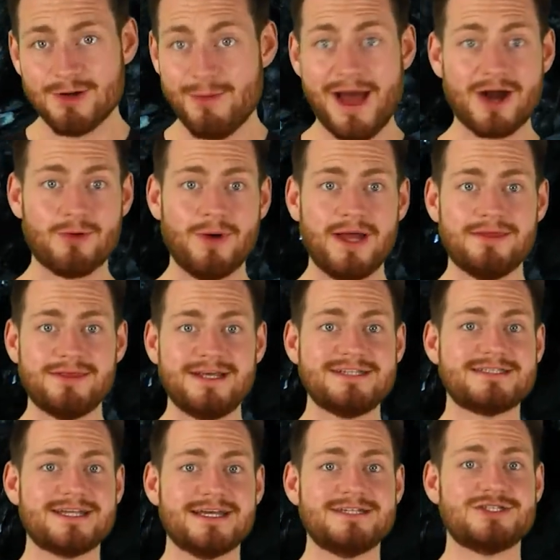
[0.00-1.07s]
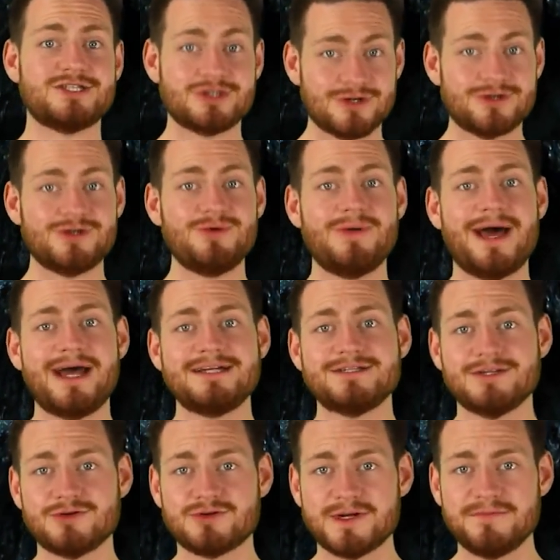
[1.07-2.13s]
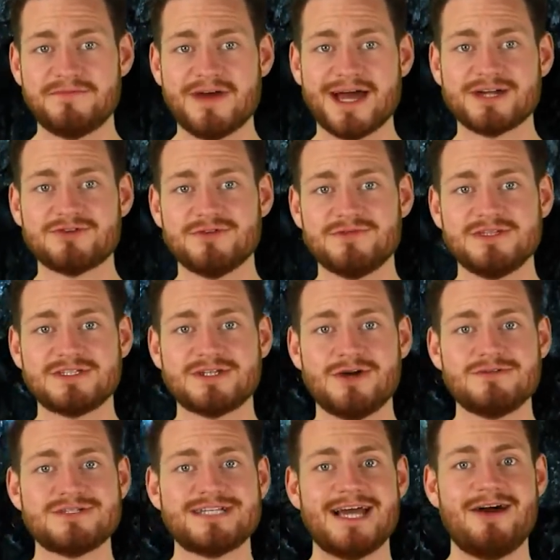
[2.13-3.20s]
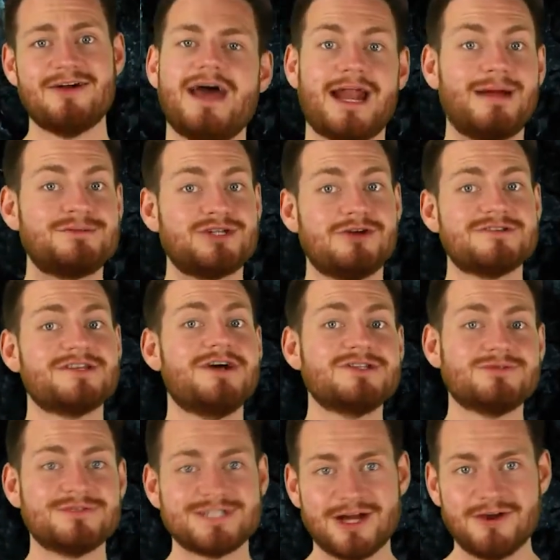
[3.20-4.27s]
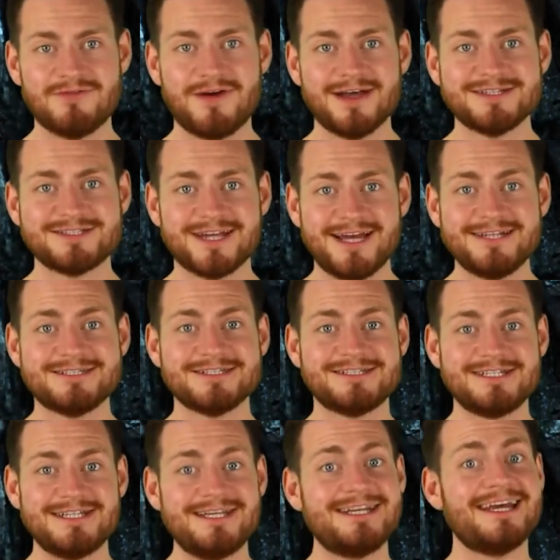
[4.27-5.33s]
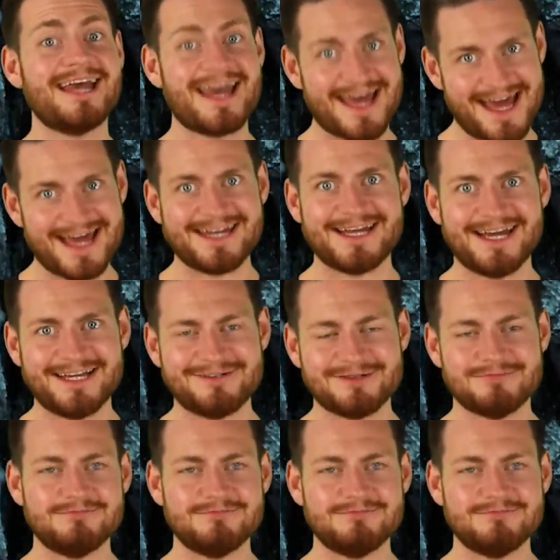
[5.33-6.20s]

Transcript: No matter what, these things sure do add to the creep factor of this ghost town, and I'm sure it's also a terrifying sight to see at night.